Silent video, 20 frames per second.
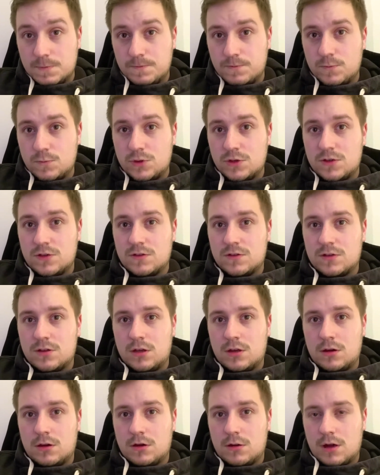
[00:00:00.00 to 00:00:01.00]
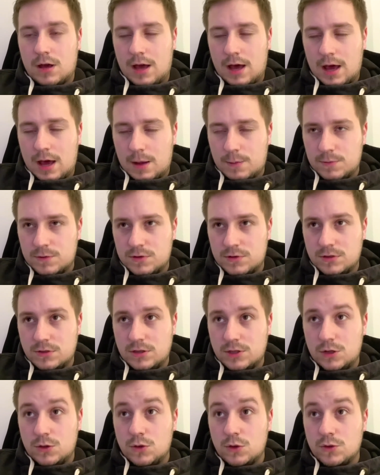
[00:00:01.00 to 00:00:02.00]
which is their
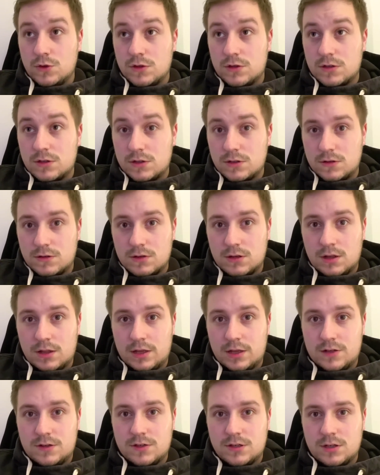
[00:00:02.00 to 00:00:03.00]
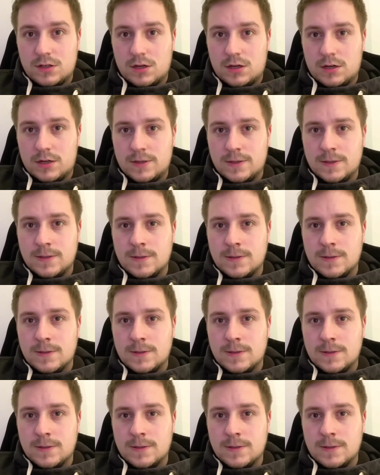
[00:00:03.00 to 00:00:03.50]
absolutely ludicrous electric car,